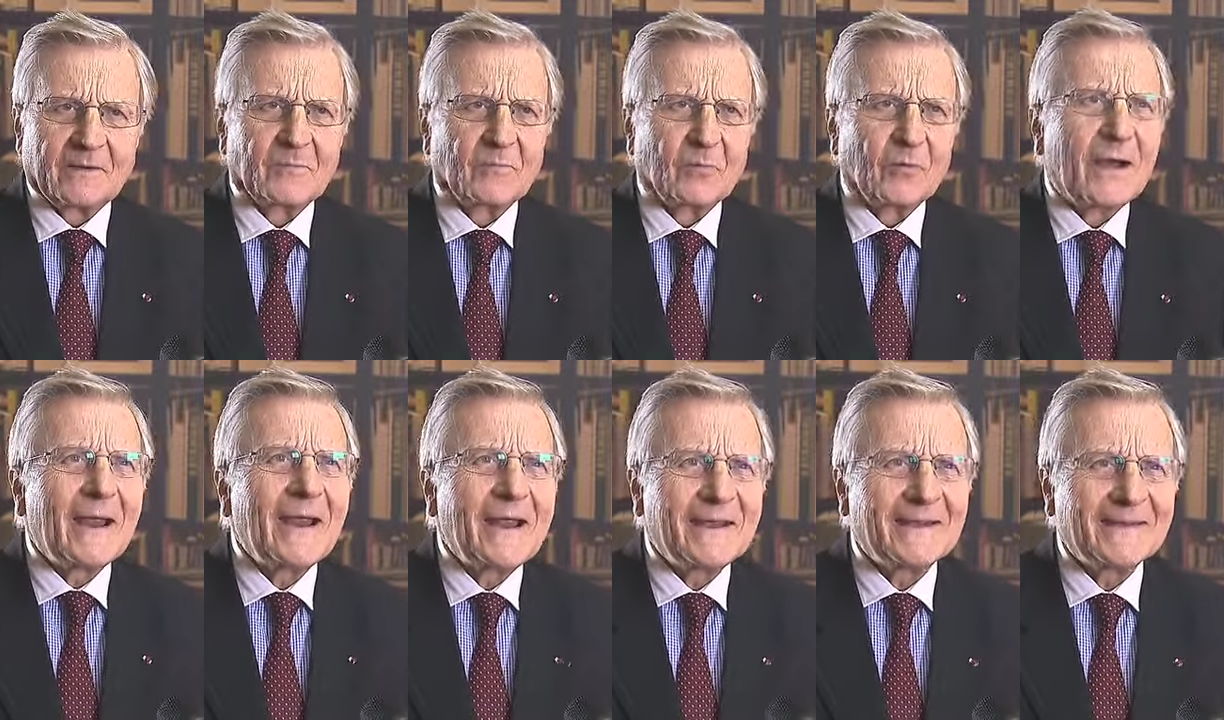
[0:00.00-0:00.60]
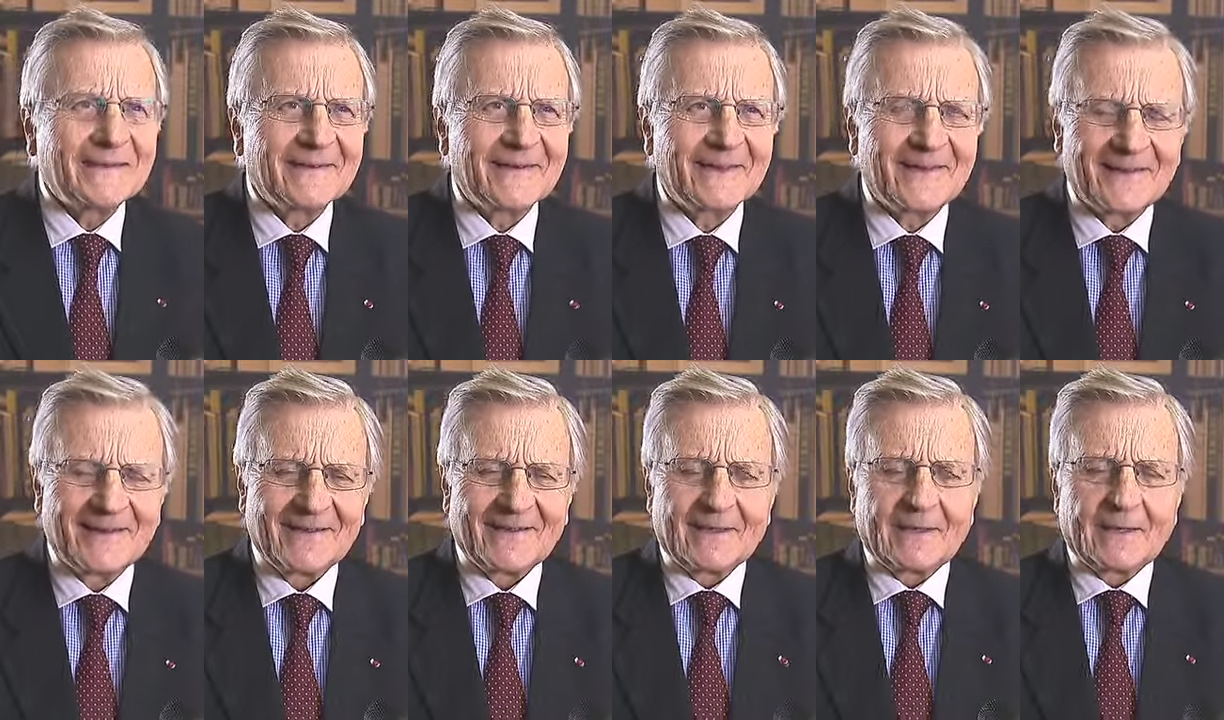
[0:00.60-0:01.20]
brain
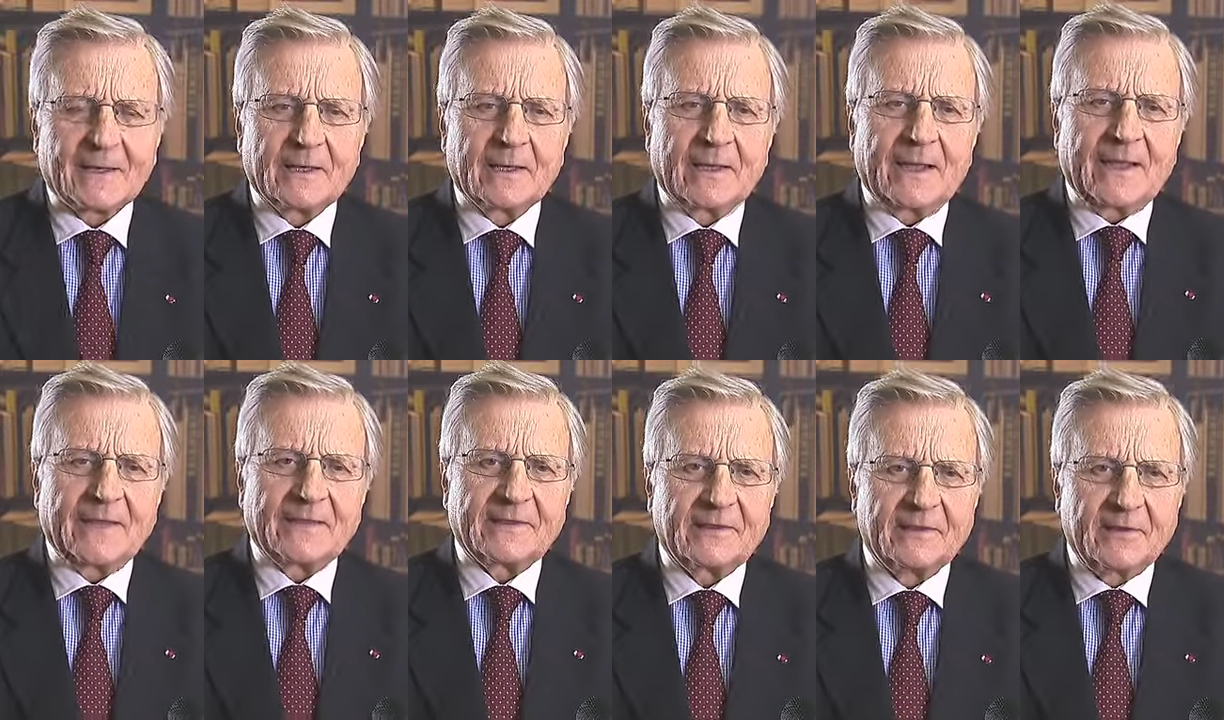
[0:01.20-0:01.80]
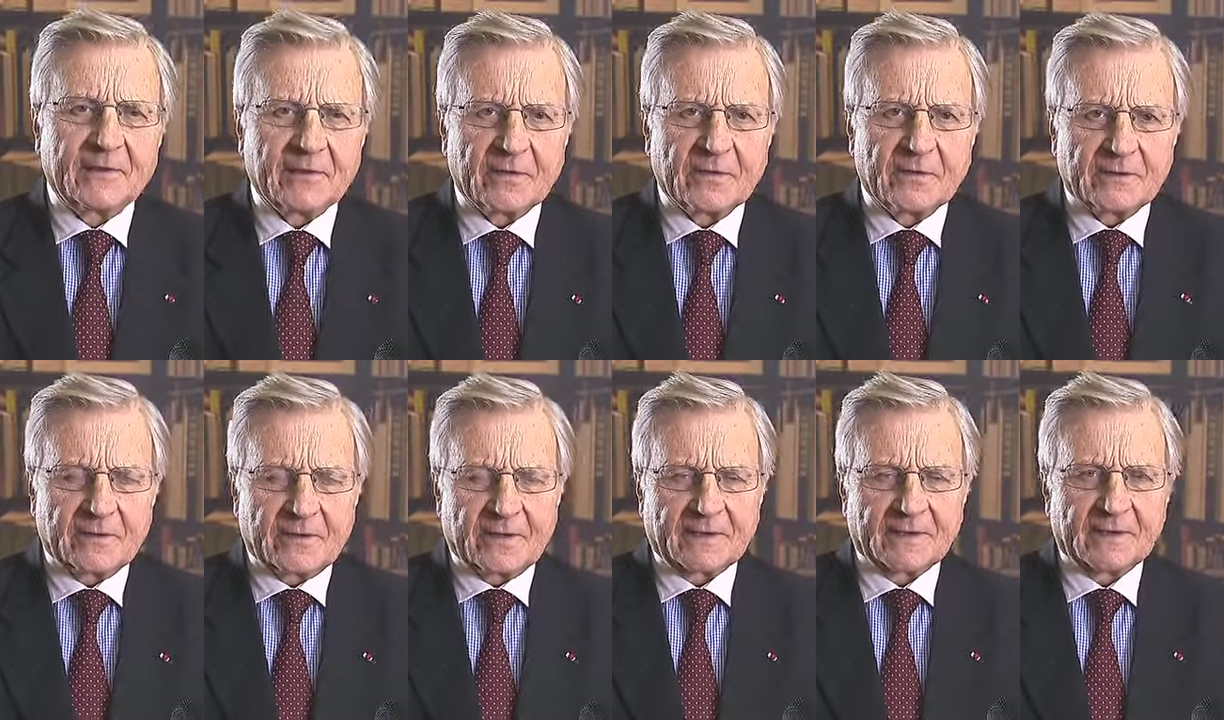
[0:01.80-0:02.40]
at
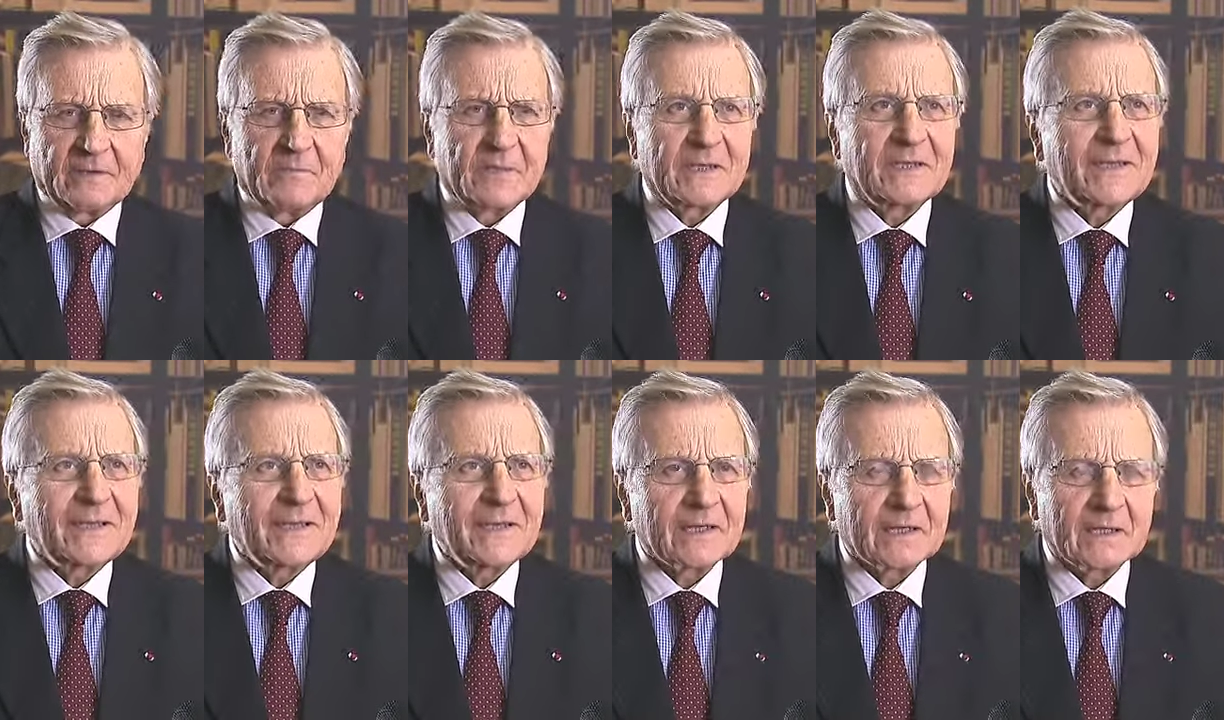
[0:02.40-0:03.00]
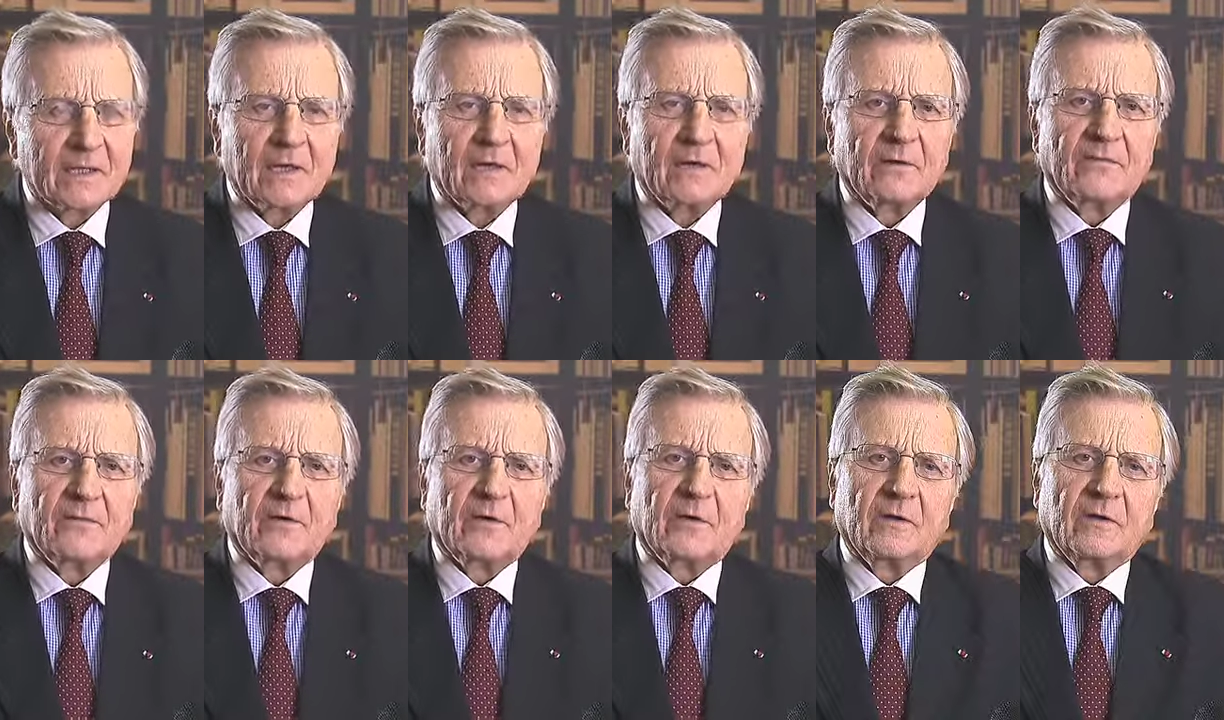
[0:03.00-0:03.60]
the beginning
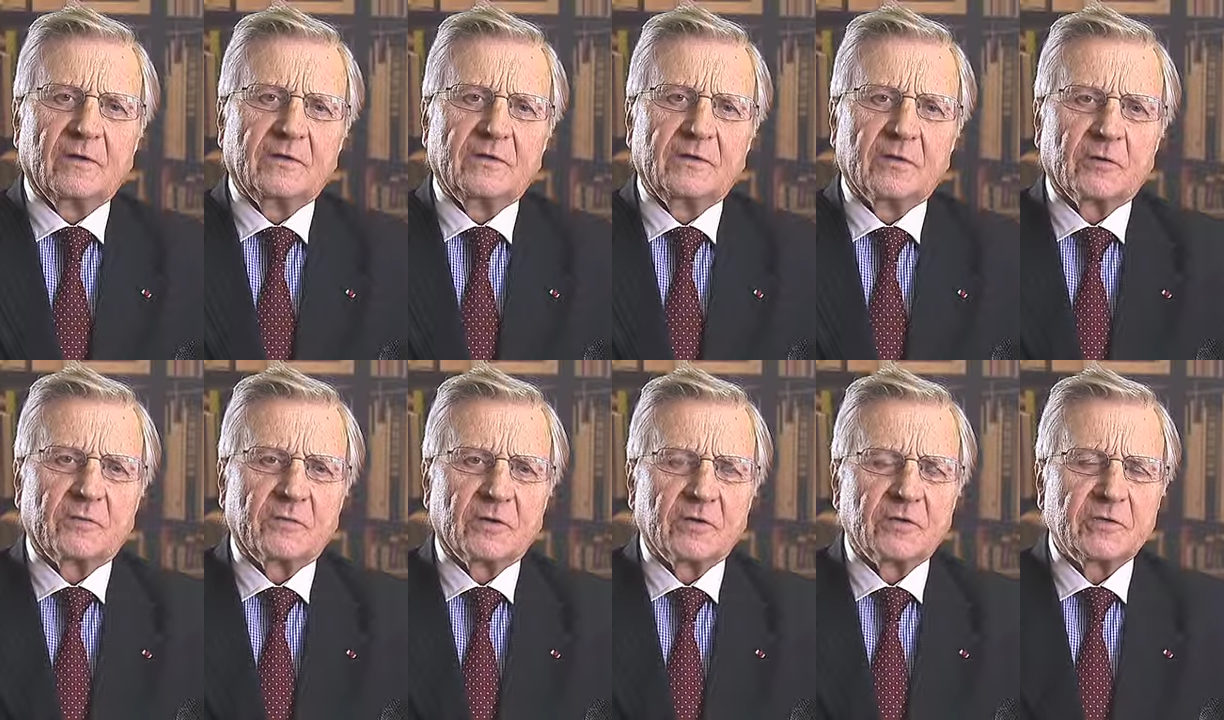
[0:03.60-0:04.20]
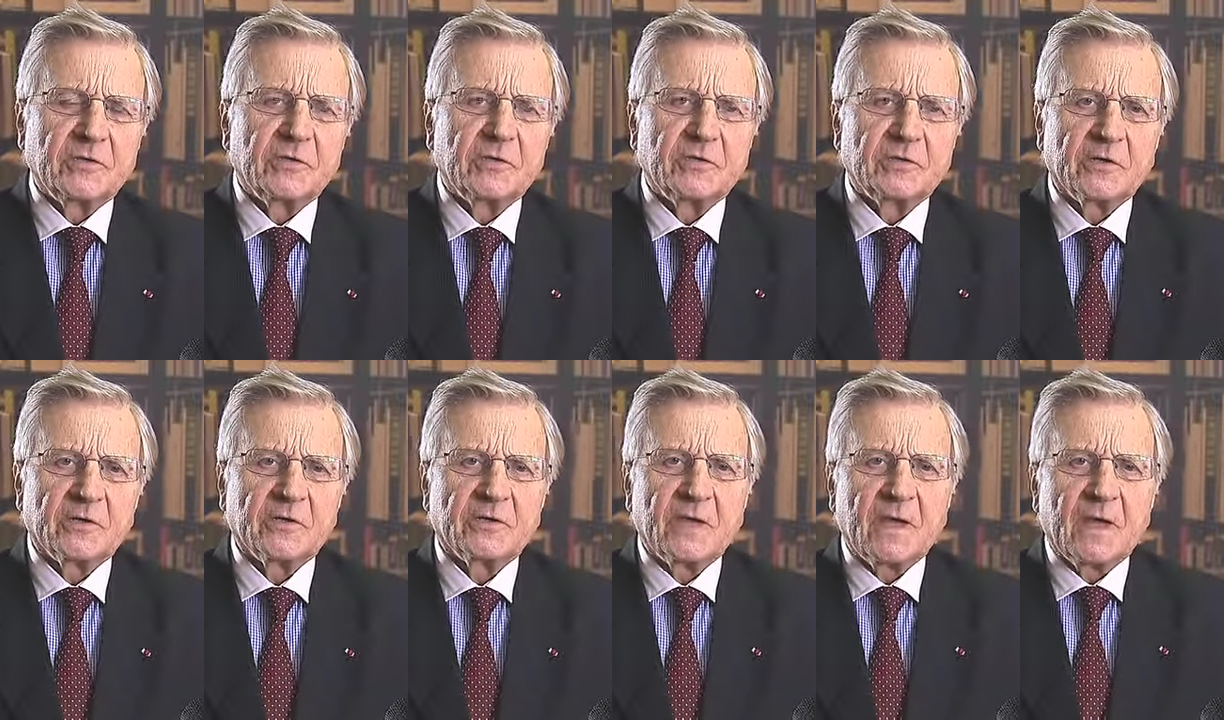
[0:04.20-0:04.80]
of European
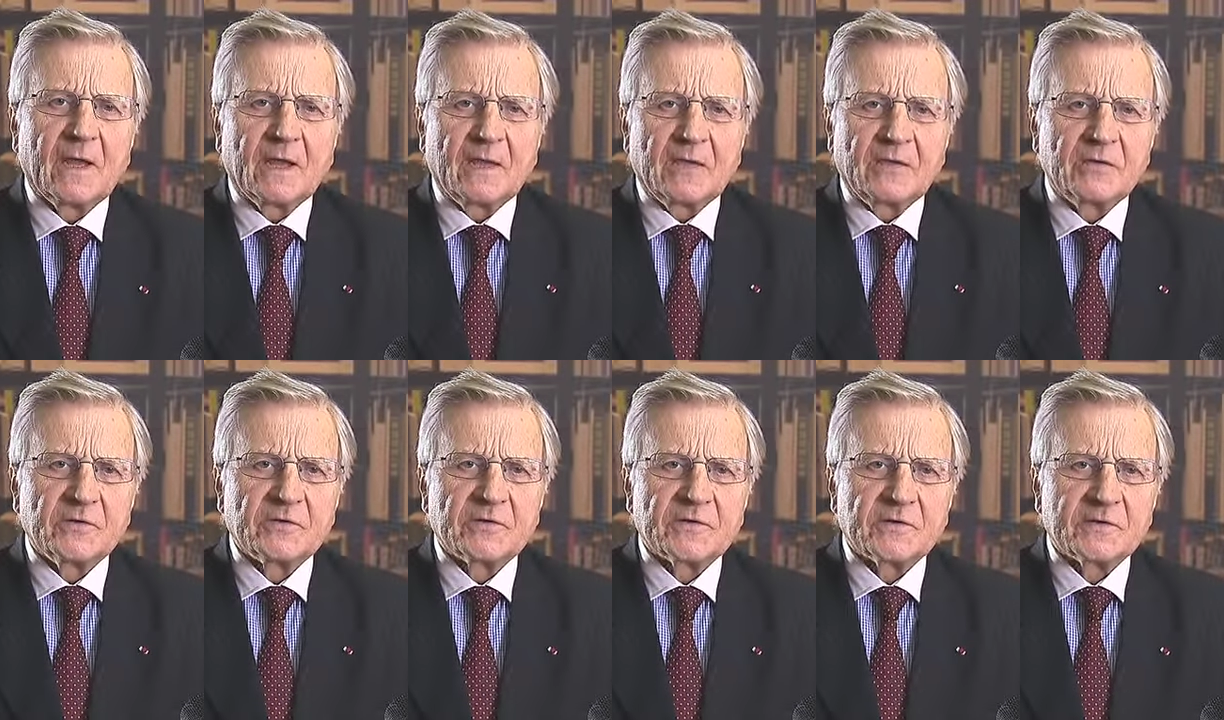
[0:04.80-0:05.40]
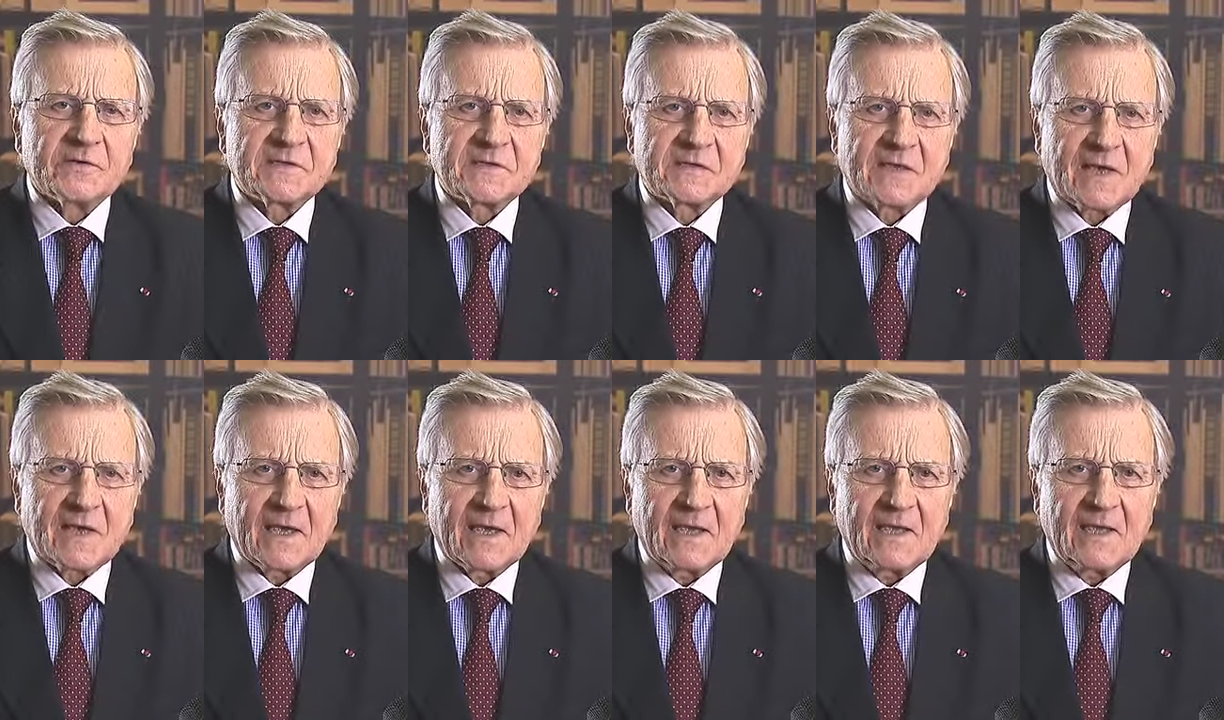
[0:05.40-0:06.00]
Union, used to
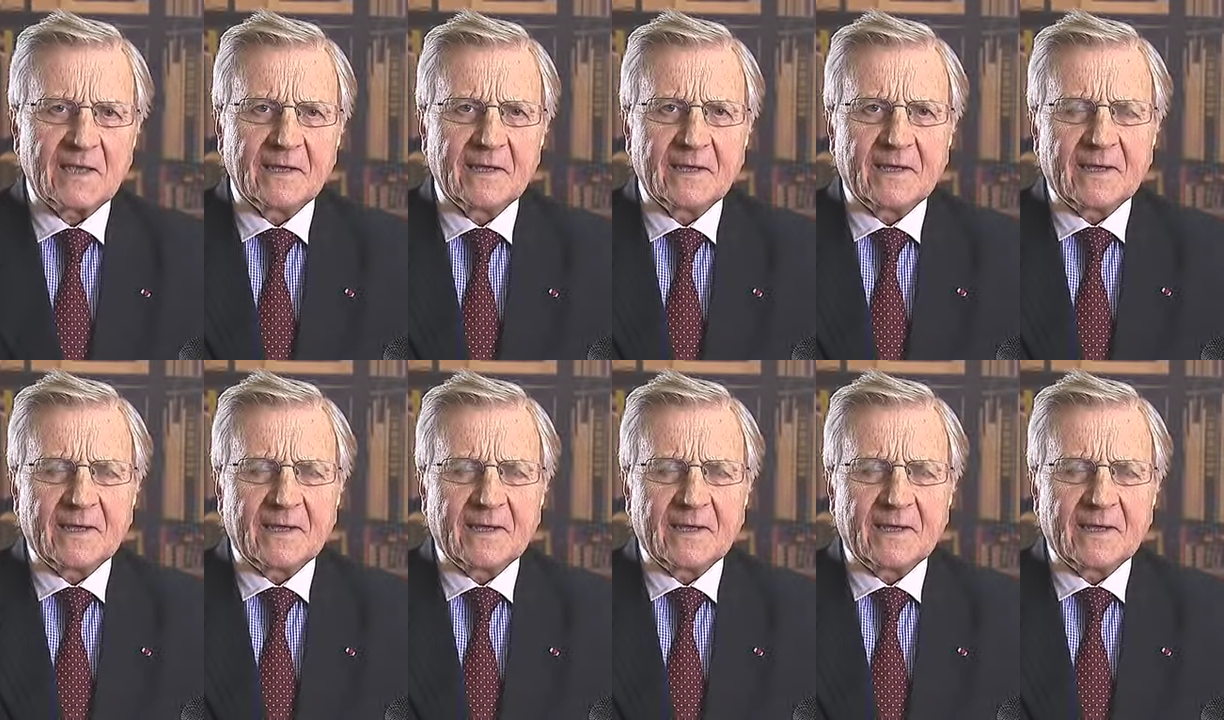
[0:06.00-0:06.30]
say,